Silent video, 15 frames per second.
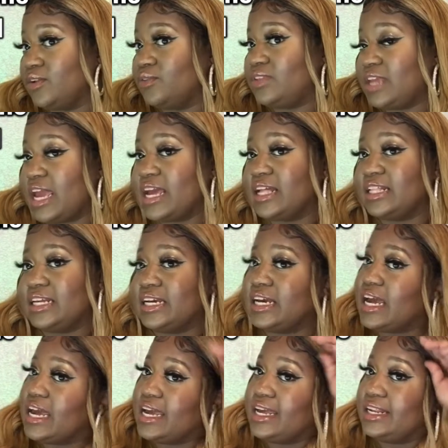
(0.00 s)

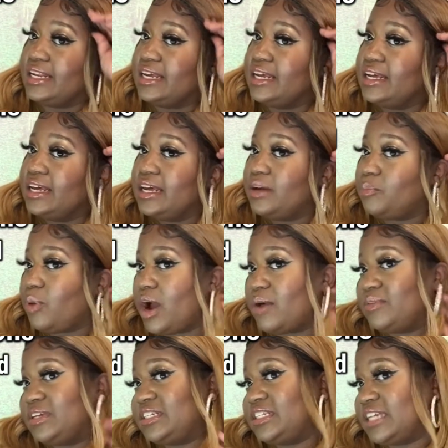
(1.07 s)
Tangling and
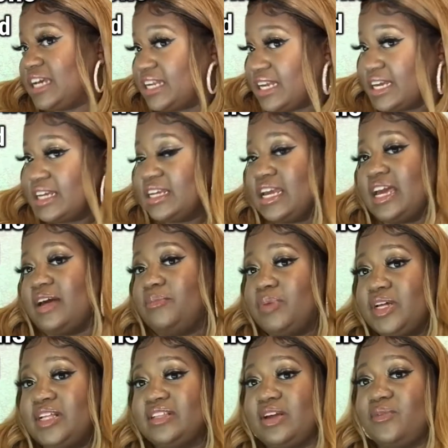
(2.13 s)
probably shedding. Yeah,
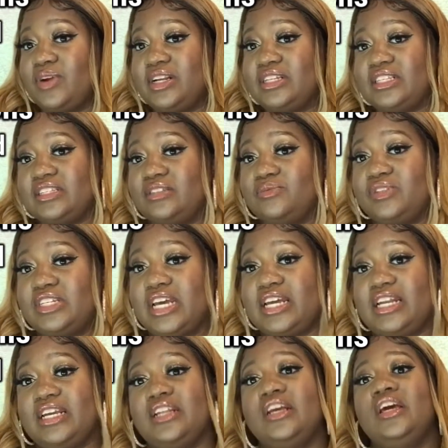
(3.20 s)
because I ran into some
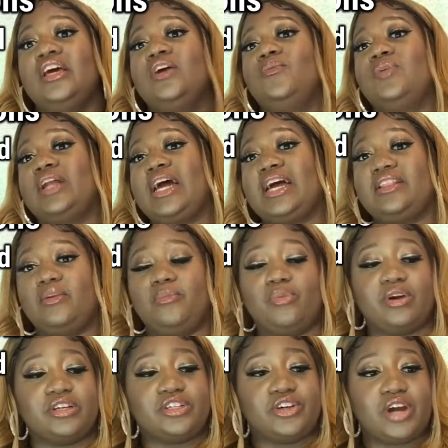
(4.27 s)
shedding when I had to
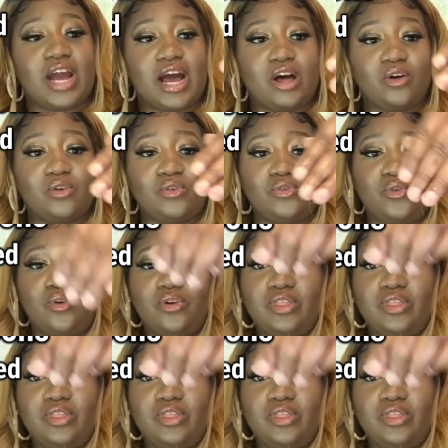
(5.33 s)
brush her out for